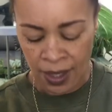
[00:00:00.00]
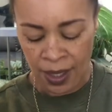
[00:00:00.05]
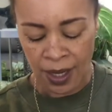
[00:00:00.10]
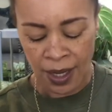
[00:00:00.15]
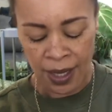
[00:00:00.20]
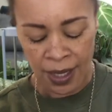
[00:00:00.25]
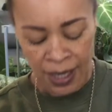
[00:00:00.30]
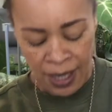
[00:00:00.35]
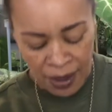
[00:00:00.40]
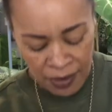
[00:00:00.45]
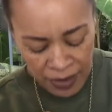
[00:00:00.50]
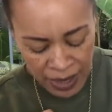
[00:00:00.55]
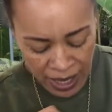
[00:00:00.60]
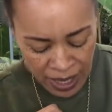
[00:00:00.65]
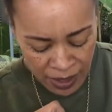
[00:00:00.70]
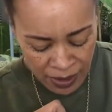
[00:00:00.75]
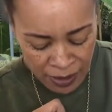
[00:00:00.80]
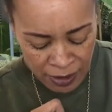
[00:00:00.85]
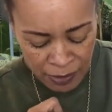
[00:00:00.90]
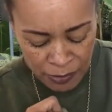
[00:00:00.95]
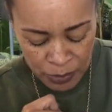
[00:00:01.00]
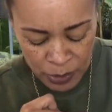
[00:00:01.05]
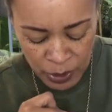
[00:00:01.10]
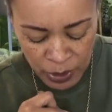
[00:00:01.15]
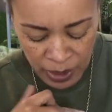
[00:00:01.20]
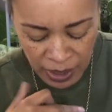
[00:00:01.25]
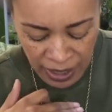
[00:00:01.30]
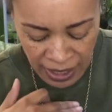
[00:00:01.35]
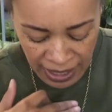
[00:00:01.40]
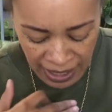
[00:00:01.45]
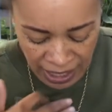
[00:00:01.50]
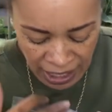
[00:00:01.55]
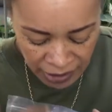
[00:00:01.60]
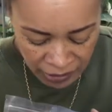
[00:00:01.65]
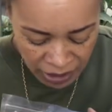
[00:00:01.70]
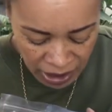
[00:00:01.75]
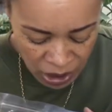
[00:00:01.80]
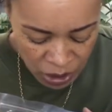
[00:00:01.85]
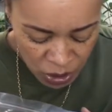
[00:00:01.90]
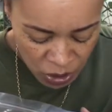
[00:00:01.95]
I love how they've put like
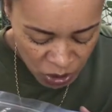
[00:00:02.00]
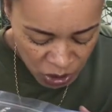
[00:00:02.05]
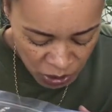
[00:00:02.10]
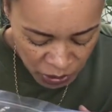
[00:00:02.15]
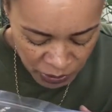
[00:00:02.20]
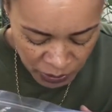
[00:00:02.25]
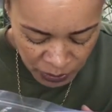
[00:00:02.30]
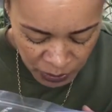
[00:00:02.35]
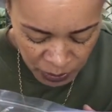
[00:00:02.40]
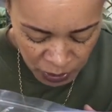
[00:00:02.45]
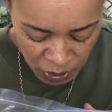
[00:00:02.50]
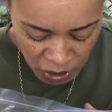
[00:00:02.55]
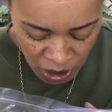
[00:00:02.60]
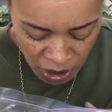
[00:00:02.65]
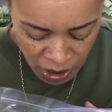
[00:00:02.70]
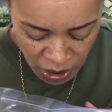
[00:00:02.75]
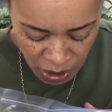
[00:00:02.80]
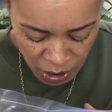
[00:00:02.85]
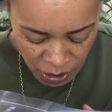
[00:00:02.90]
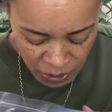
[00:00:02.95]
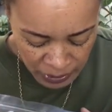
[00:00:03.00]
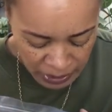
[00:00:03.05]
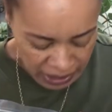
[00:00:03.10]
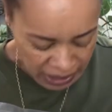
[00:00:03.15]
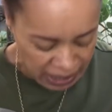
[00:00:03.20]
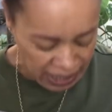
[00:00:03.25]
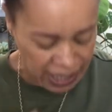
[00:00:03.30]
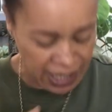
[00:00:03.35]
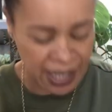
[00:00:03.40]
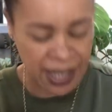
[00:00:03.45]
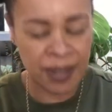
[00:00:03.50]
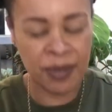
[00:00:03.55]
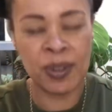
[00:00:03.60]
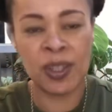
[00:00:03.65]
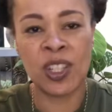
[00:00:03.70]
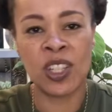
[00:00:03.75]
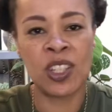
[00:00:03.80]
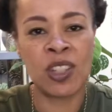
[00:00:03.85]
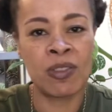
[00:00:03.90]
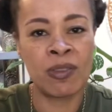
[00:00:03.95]
agricultural charcoal in here,
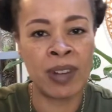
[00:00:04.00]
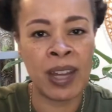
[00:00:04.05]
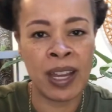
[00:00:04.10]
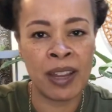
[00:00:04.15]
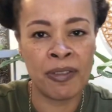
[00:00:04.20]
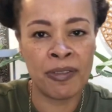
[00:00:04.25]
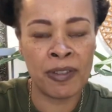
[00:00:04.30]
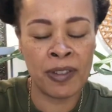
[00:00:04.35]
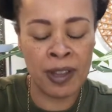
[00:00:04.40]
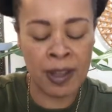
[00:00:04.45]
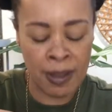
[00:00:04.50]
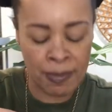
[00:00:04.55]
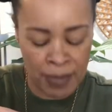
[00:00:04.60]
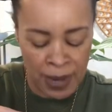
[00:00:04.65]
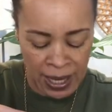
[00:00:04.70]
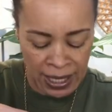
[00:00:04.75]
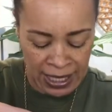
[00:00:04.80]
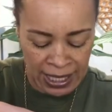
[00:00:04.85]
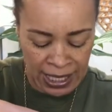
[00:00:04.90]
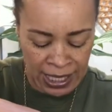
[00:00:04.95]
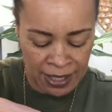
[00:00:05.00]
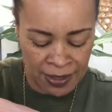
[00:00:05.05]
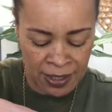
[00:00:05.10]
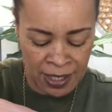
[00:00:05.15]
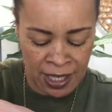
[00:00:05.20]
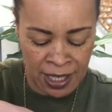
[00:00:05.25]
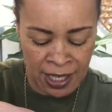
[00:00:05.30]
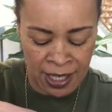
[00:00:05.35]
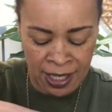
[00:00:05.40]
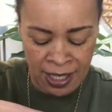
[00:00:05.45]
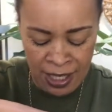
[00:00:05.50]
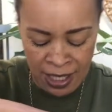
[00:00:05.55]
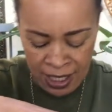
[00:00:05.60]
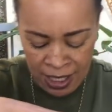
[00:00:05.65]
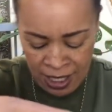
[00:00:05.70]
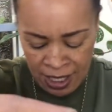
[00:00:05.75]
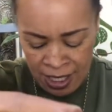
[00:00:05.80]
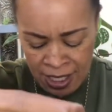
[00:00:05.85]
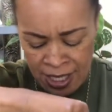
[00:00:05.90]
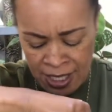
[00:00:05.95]
which is great for bacteria
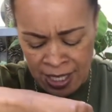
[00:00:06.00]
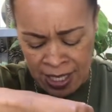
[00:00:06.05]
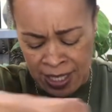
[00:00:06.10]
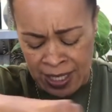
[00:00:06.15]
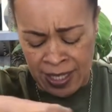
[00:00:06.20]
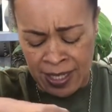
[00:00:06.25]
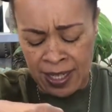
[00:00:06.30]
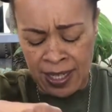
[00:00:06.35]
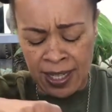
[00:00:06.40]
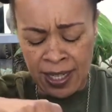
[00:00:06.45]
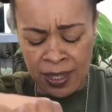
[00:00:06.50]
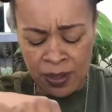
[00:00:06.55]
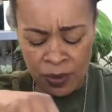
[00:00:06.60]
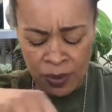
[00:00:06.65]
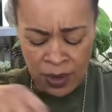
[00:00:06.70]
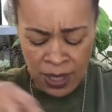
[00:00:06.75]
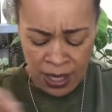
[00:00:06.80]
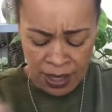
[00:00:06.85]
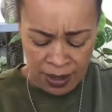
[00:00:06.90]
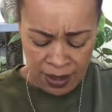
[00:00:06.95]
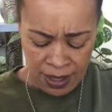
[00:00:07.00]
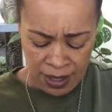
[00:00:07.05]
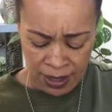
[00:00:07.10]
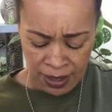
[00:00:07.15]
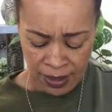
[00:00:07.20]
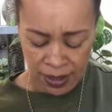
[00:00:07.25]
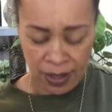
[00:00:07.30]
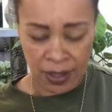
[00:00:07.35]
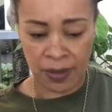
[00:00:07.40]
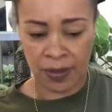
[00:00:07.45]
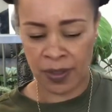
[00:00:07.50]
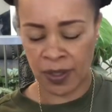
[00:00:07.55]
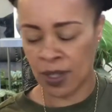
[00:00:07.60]
and all that kind of stuff.